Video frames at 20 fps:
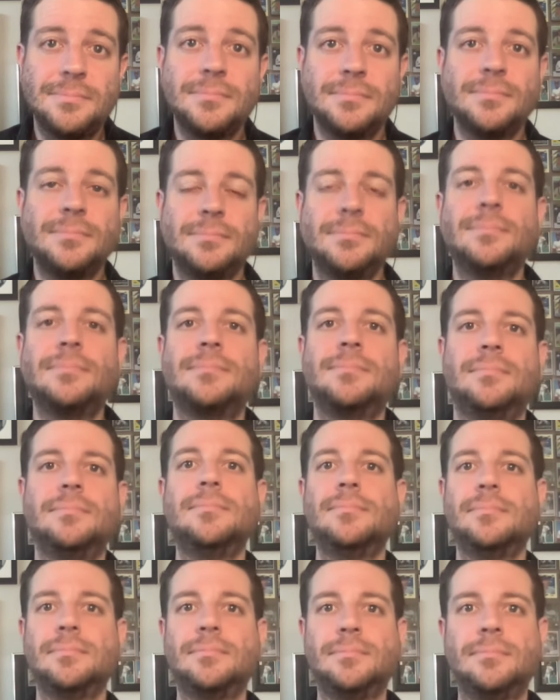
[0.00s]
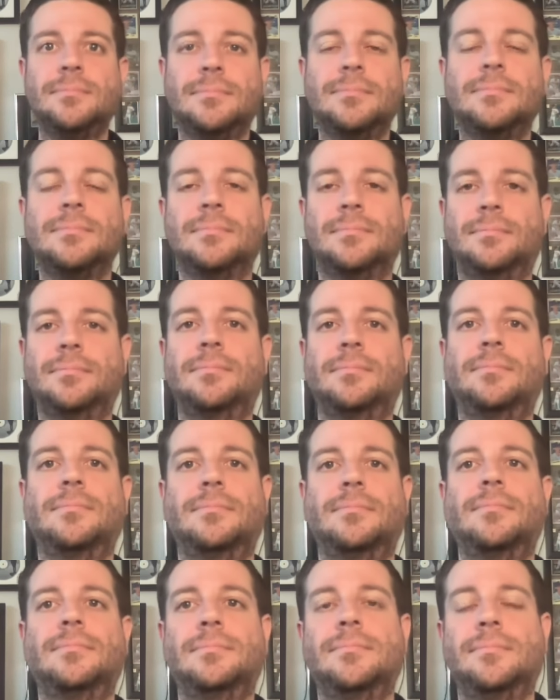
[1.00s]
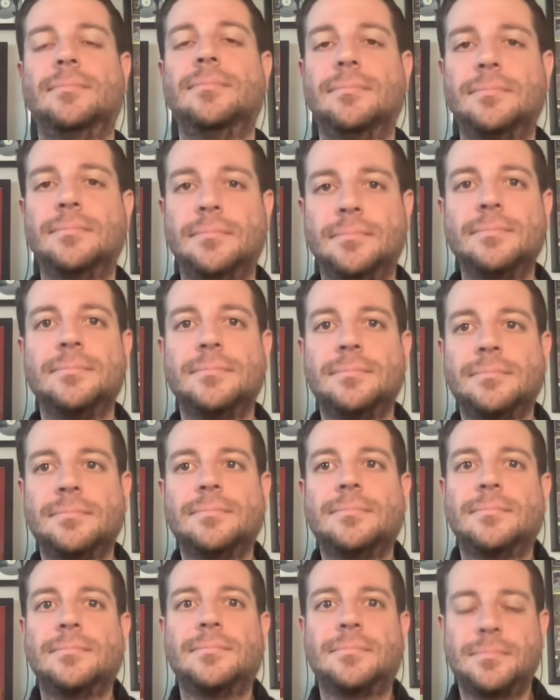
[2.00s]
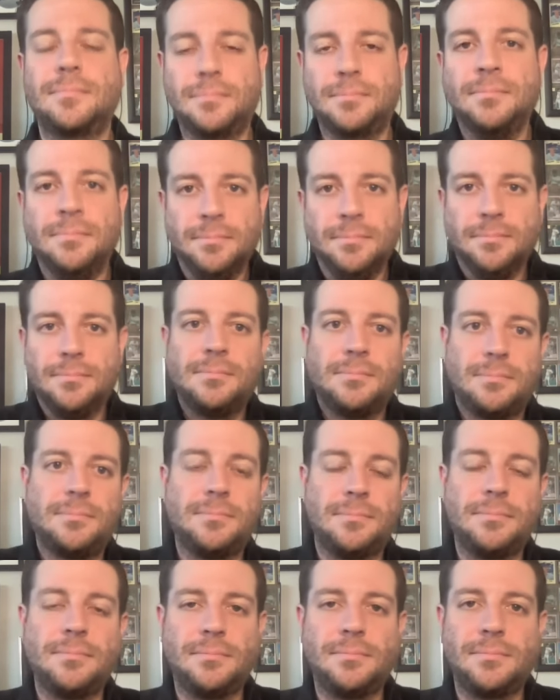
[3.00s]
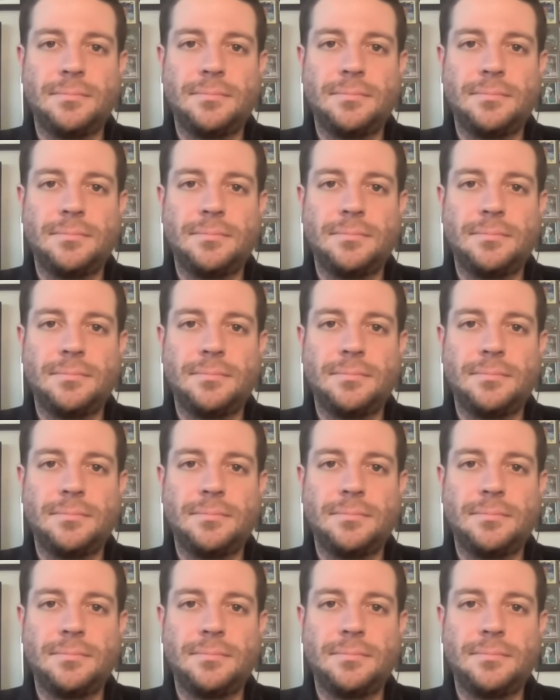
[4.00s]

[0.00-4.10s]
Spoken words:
No words are spoken by the person on screen.